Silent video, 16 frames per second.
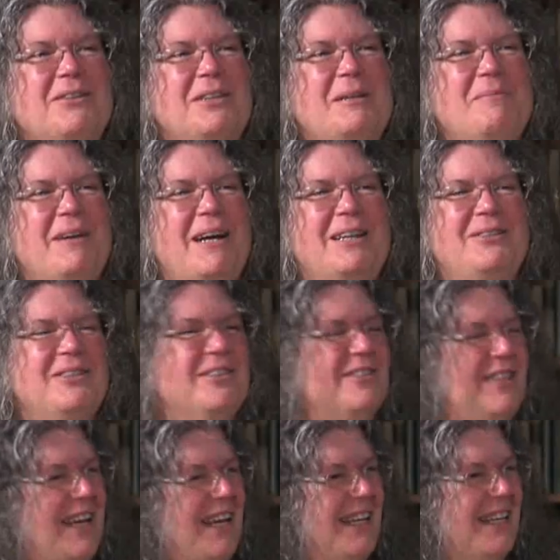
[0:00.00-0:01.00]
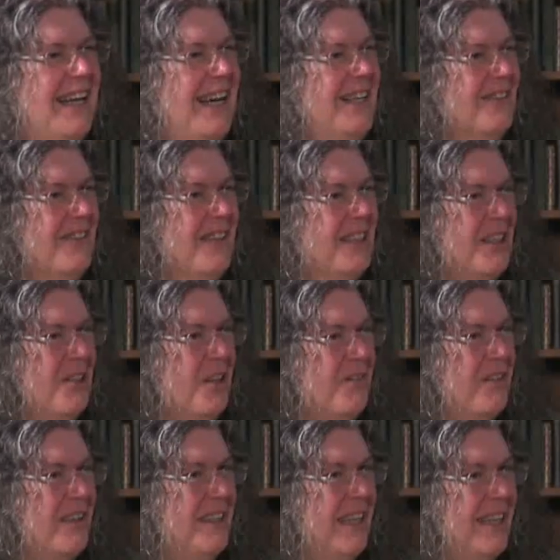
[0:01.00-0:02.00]
St. Patrick's Day. I don't want to get
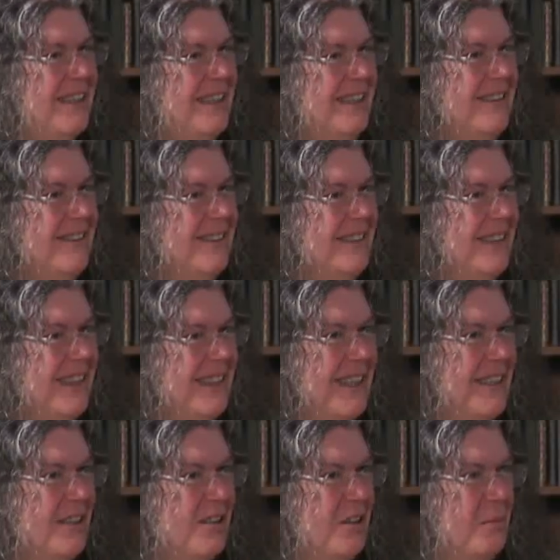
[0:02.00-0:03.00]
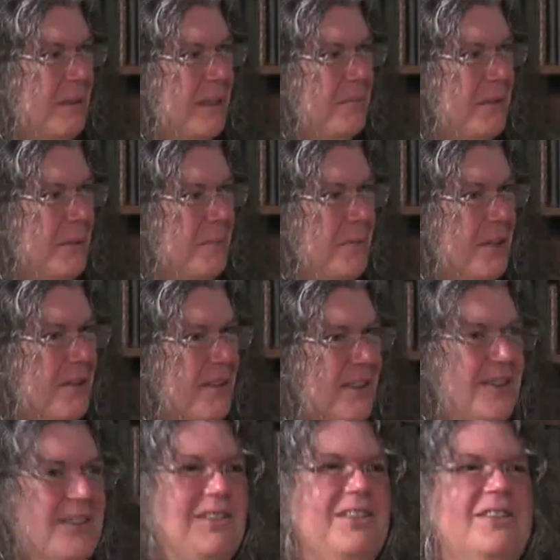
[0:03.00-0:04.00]
off on that tangent. Okay. Too many people
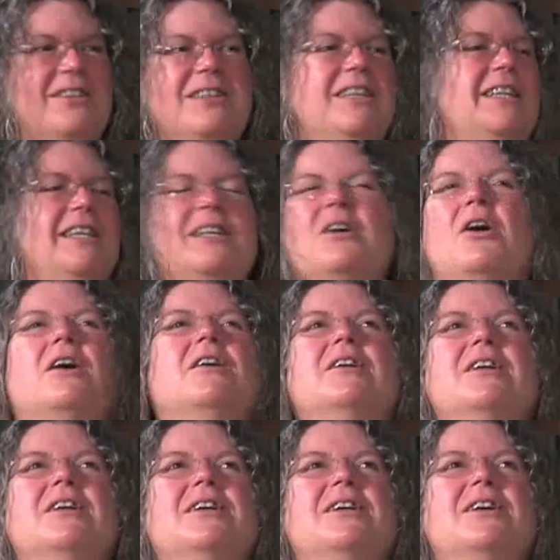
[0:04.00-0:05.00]
around here. Yeah, yeah, and it's too many